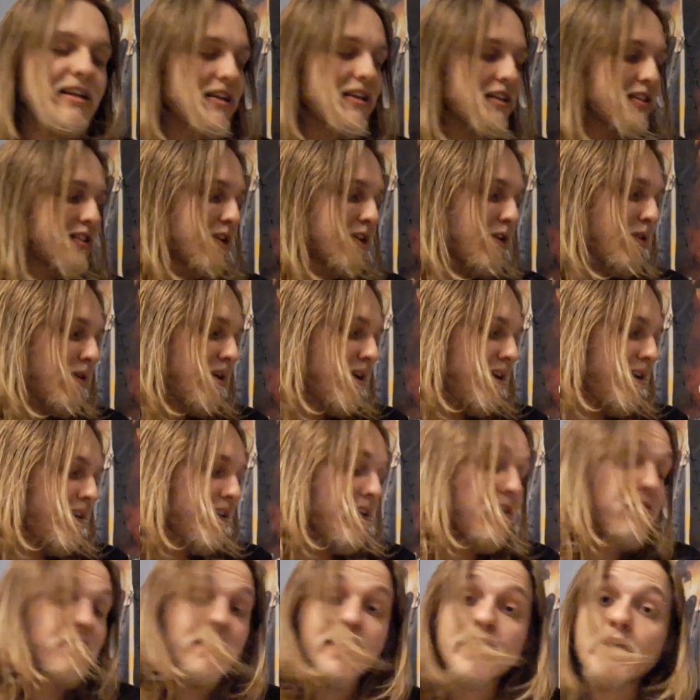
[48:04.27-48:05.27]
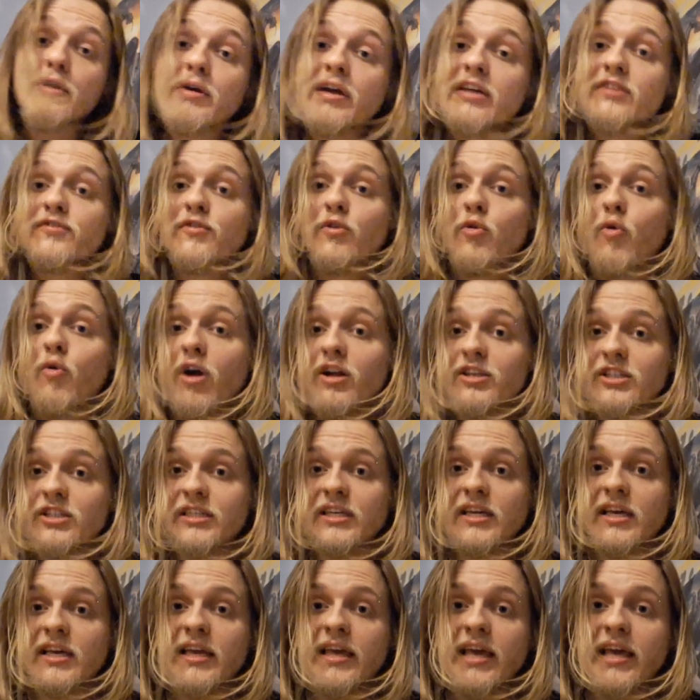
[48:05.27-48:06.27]
So yeah, thank you guys for
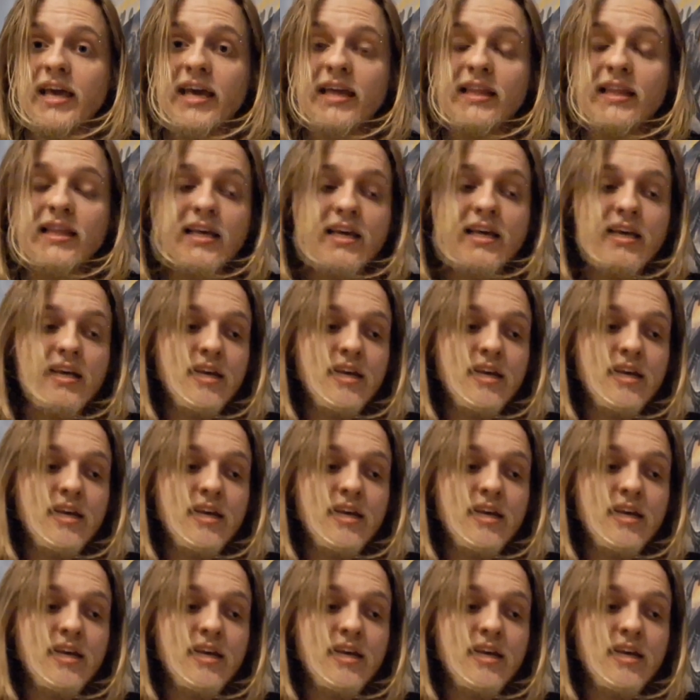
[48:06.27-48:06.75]
watching again.